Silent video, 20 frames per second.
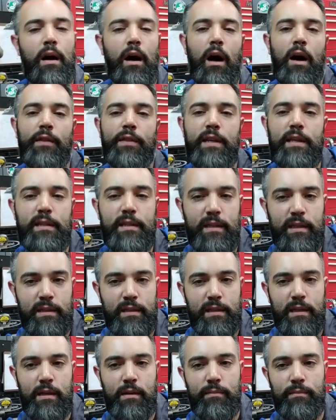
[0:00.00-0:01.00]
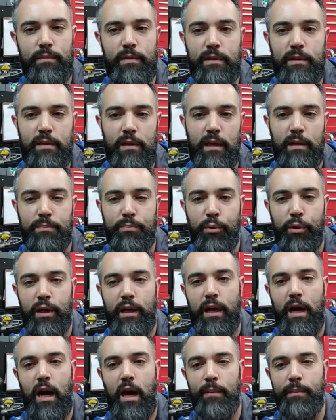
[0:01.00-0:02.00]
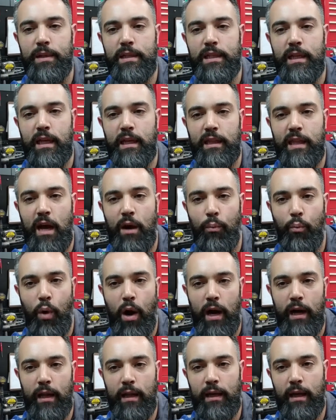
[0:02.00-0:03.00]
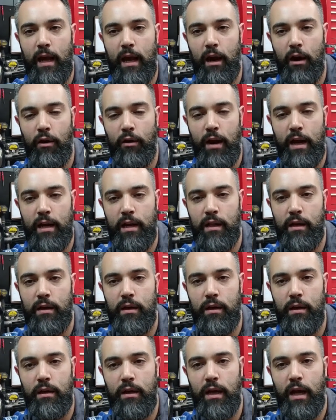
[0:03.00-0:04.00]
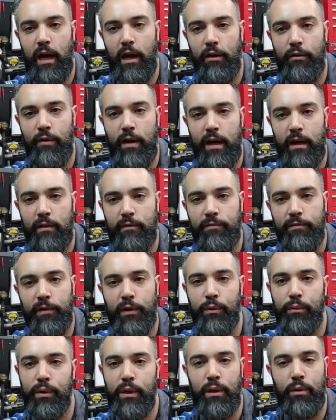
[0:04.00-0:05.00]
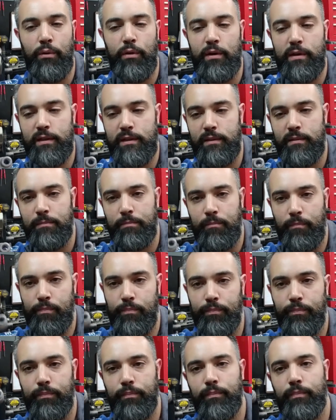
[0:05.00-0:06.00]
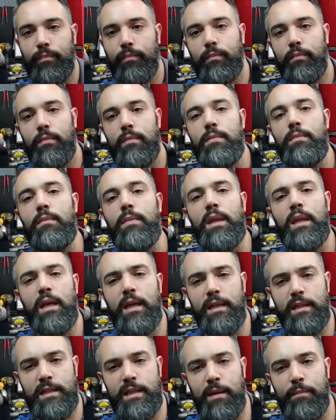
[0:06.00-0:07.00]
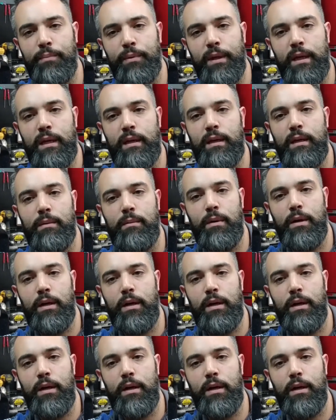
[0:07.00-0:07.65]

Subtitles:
On these systems, it's pretty common to get that whining aerated fluid noise, and simply